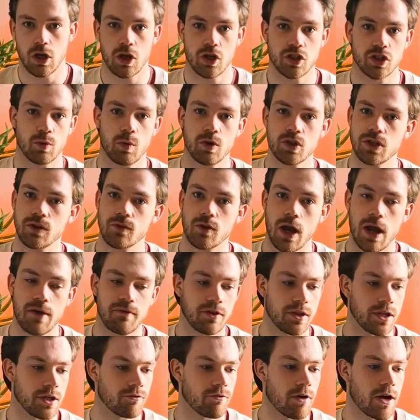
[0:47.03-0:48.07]
So once you've got
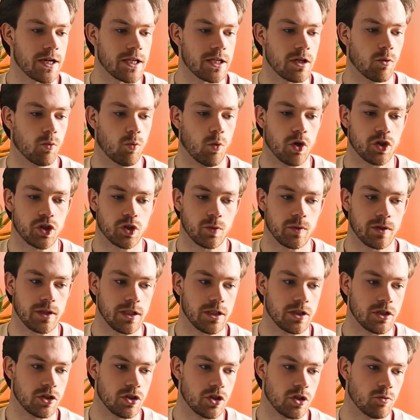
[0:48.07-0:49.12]
everything ready, what do we
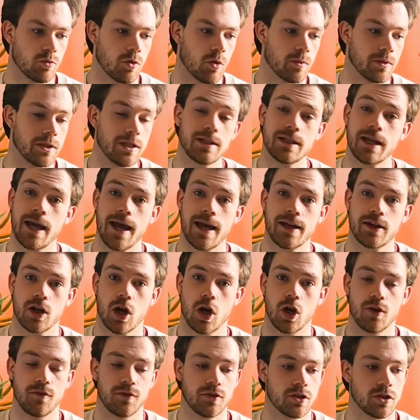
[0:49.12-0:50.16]
need to do? Well, we need to head
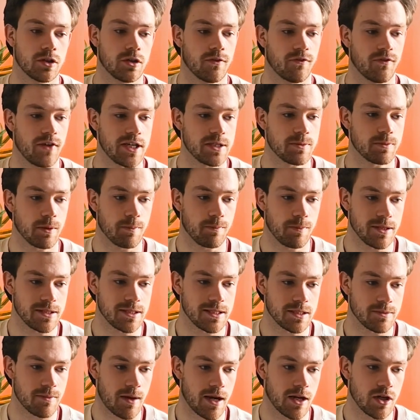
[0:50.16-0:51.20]
over to the Facebook
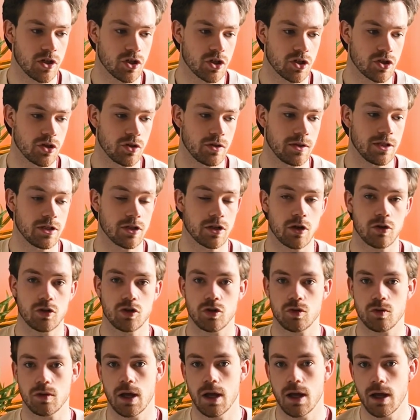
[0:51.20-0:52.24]
Business Manager. So you need to go
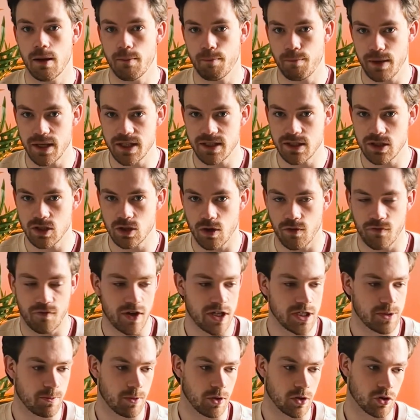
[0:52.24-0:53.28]
to
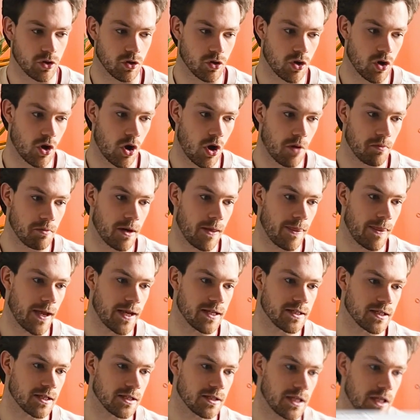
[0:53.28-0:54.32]
business.facebook.com, and that is going